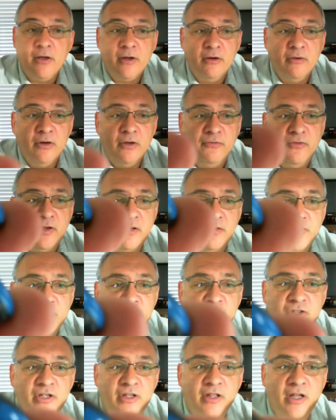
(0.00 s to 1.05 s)
I don't know if you can
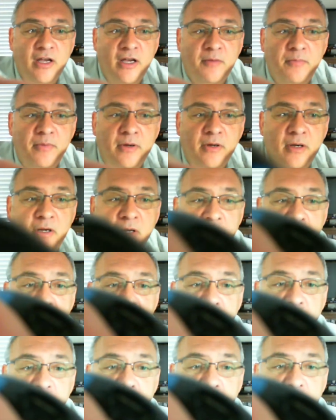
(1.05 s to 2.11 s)
see that, but
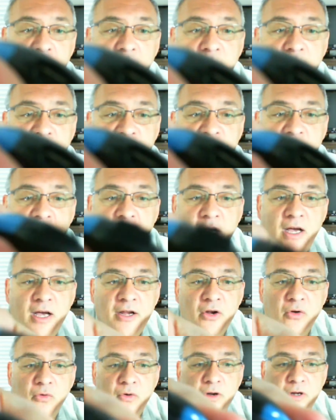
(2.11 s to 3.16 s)
that's kind
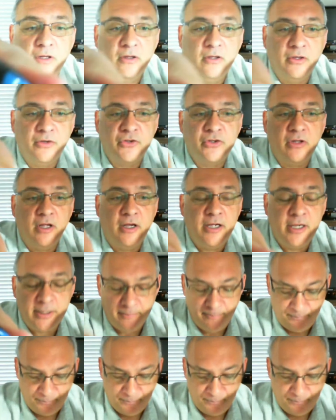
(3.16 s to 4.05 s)
of what it looks like.